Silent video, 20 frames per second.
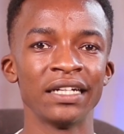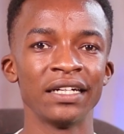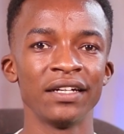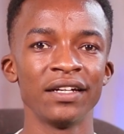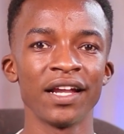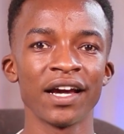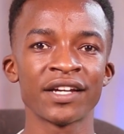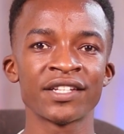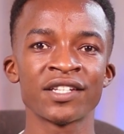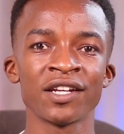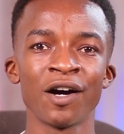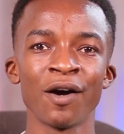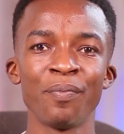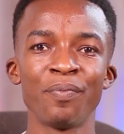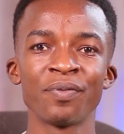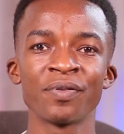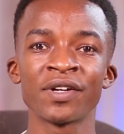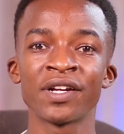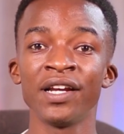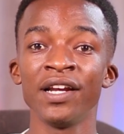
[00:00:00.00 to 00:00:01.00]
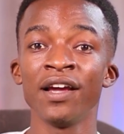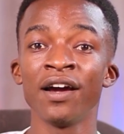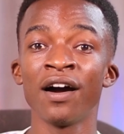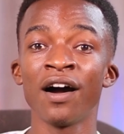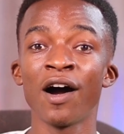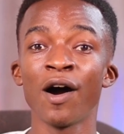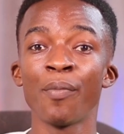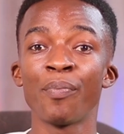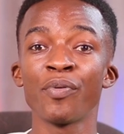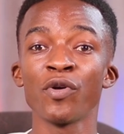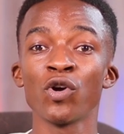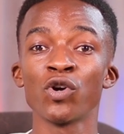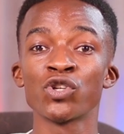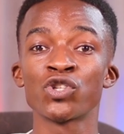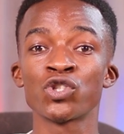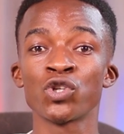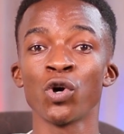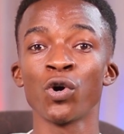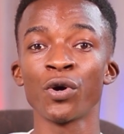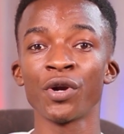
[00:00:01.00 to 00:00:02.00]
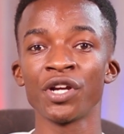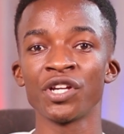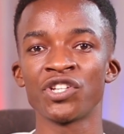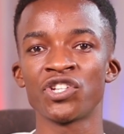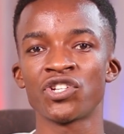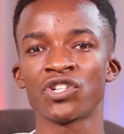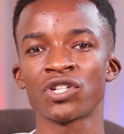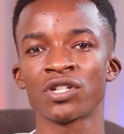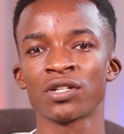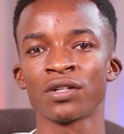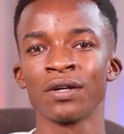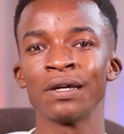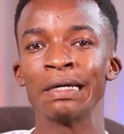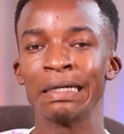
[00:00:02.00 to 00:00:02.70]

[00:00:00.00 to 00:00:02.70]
Next up, clear up your storage.